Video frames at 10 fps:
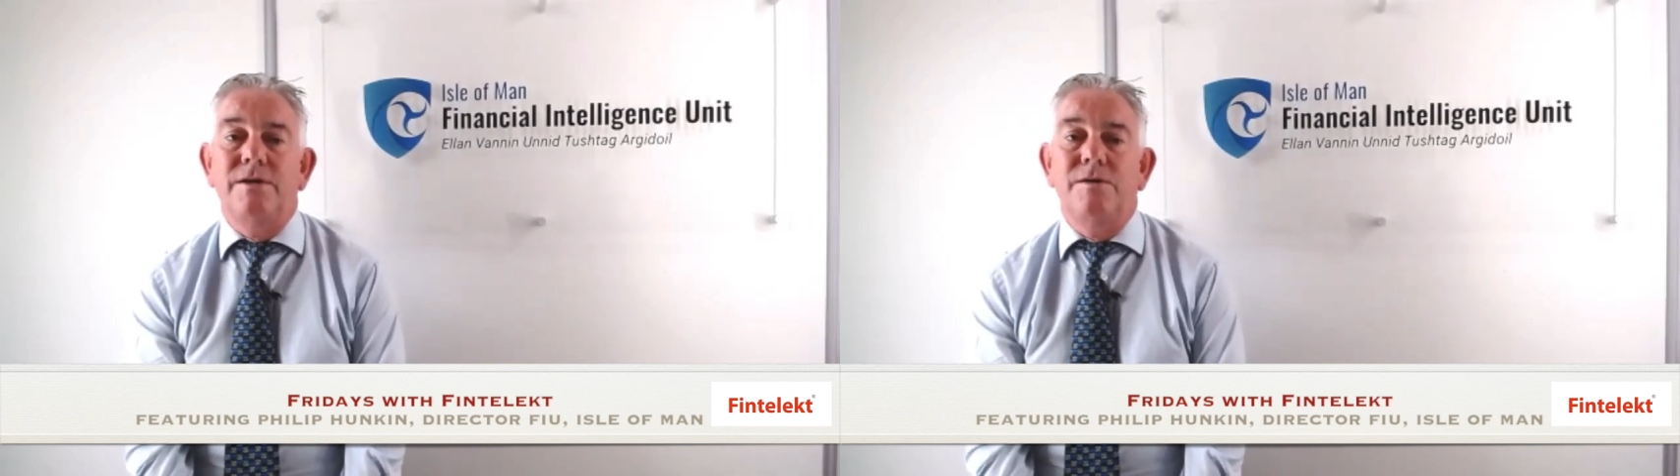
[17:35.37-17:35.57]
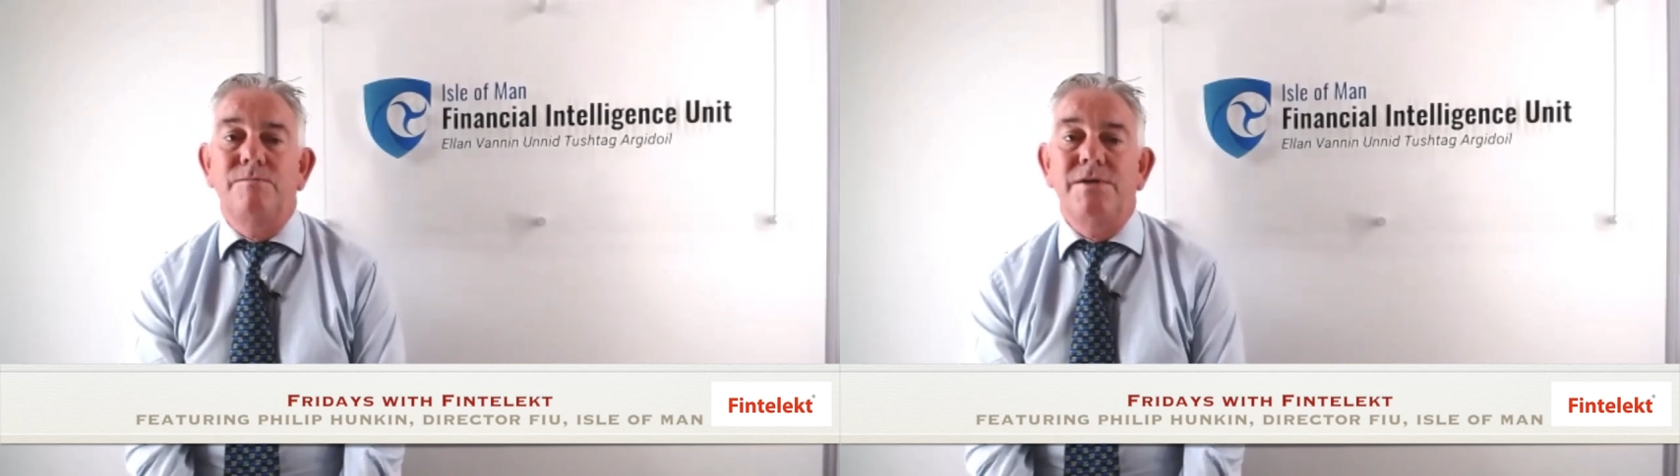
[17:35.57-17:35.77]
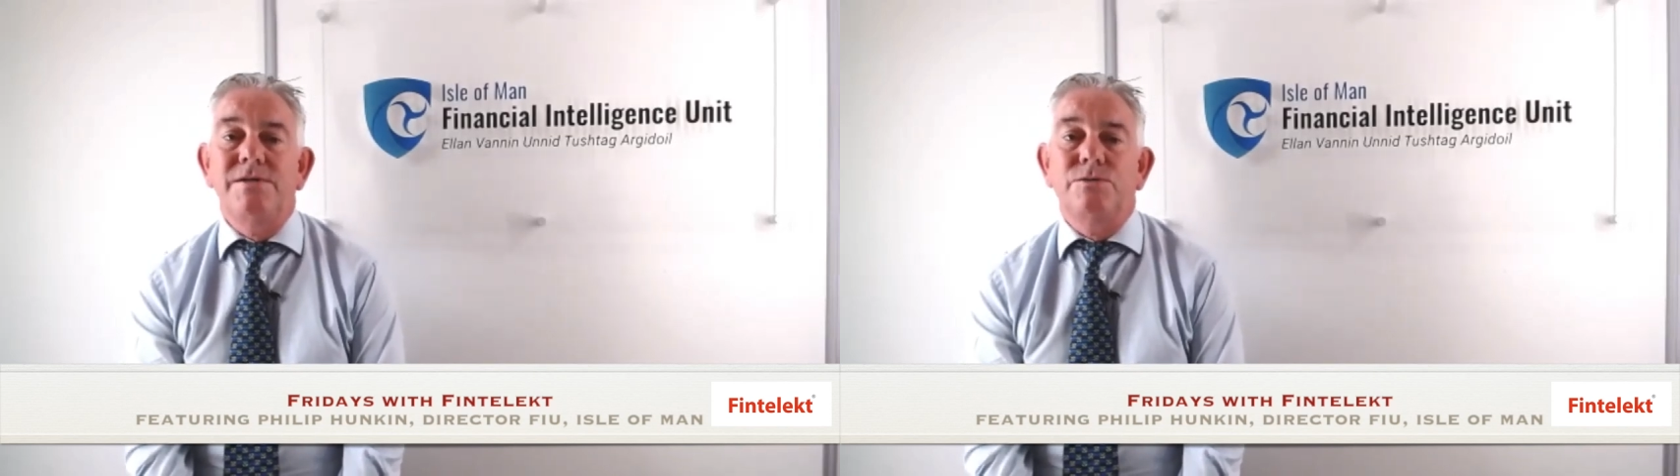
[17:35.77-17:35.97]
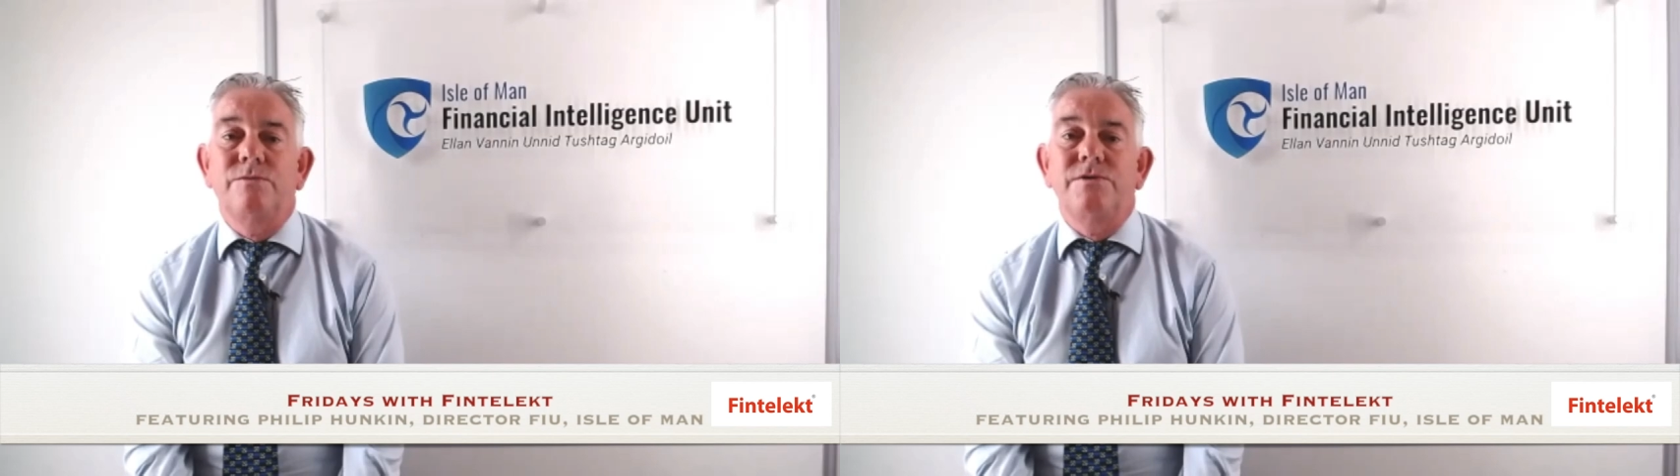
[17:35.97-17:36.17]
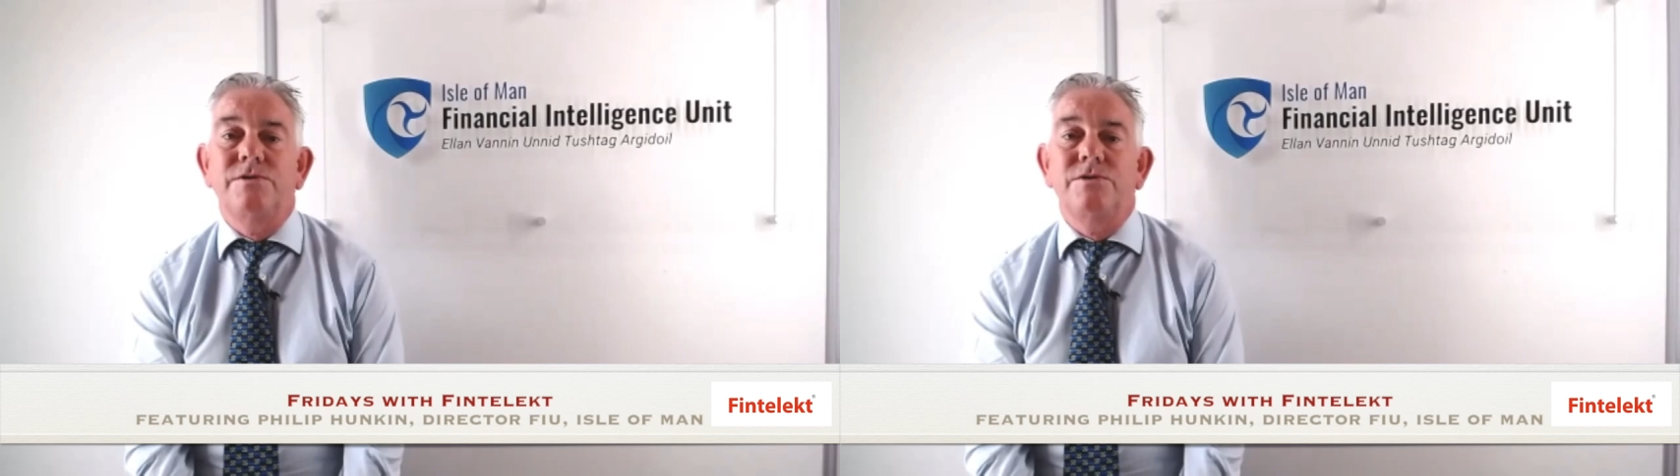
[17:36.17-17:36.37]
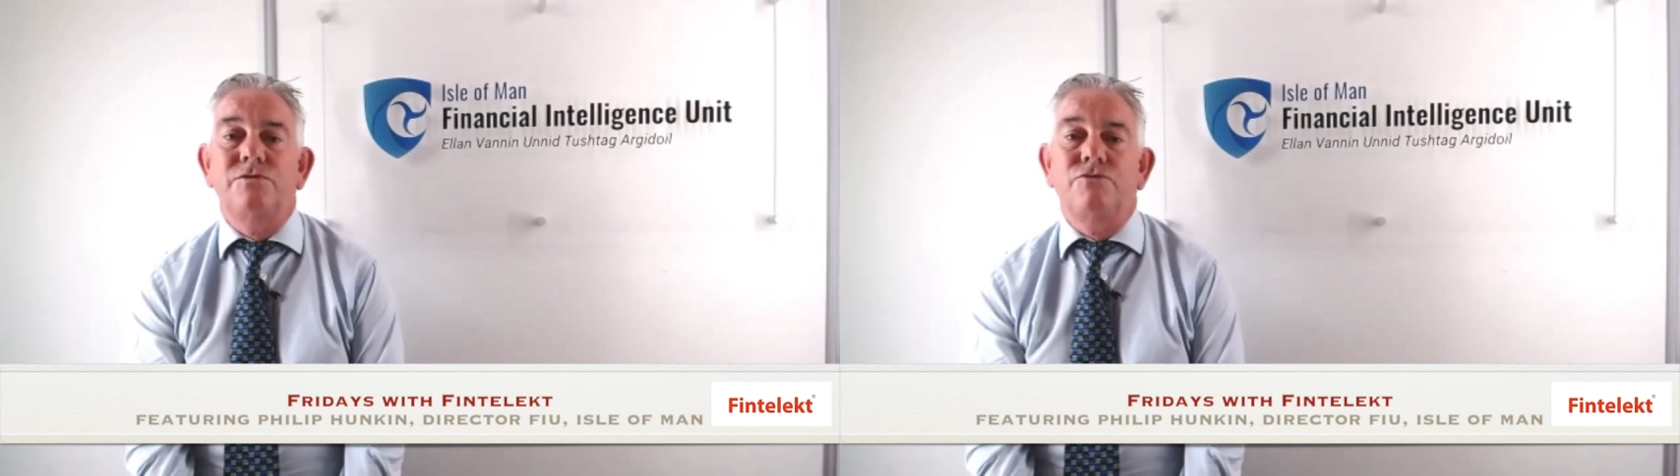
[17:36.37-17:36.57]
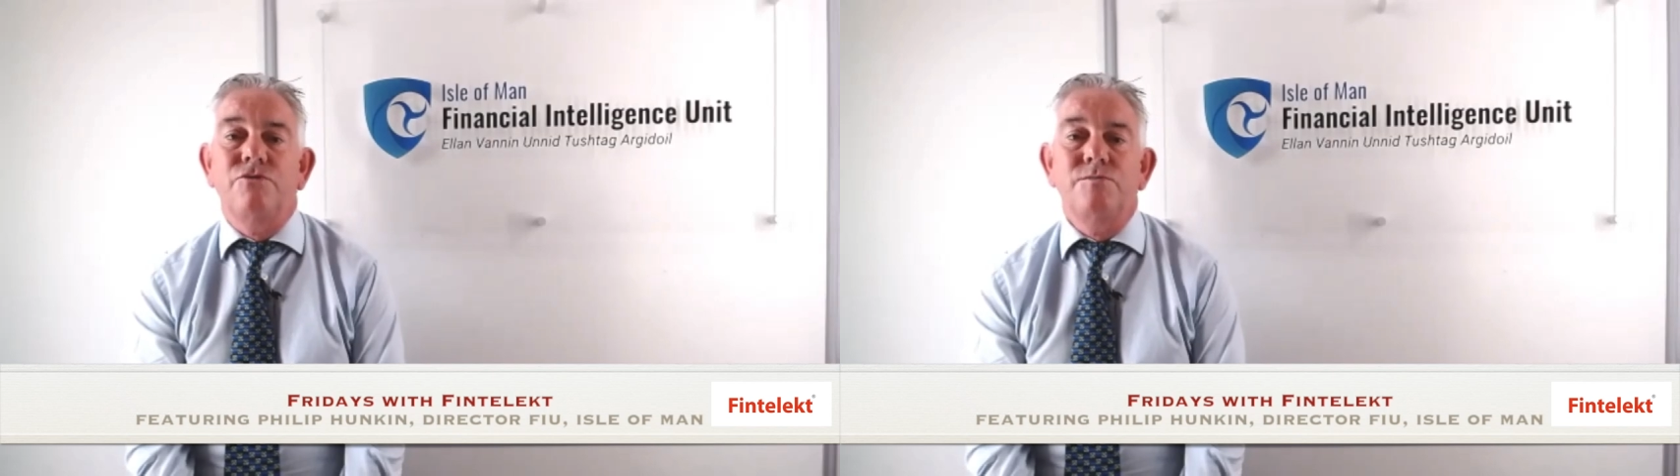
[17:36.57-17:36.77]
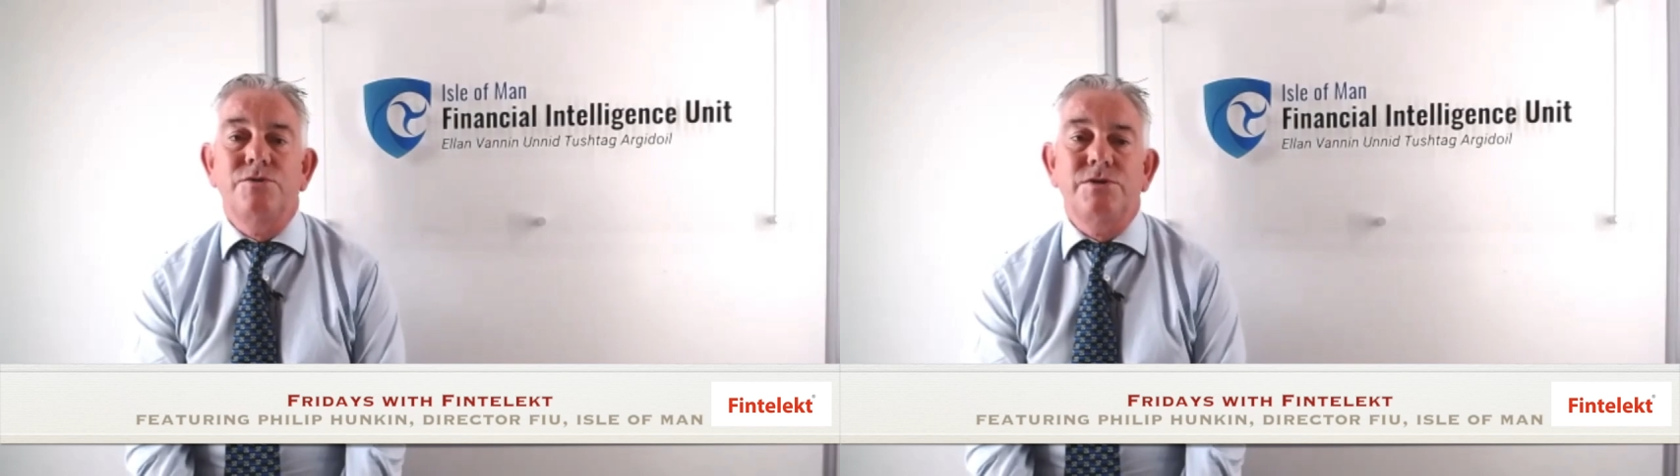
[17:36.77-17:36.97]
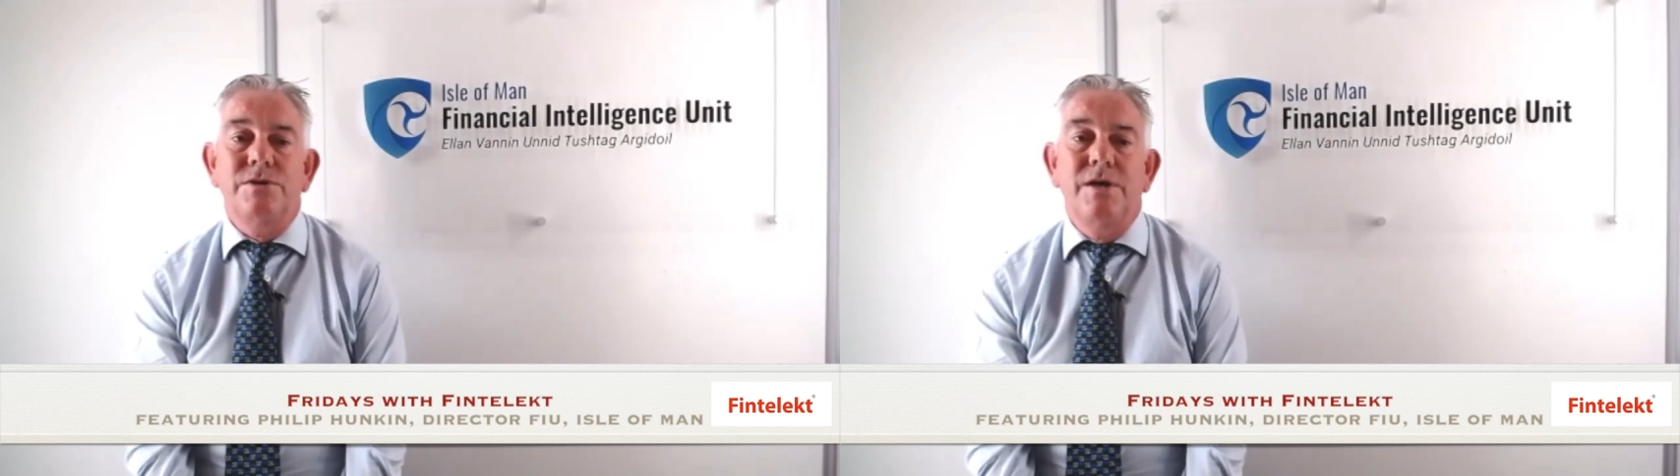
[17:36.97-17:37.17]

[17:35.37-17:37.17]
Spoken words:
meets with industry groups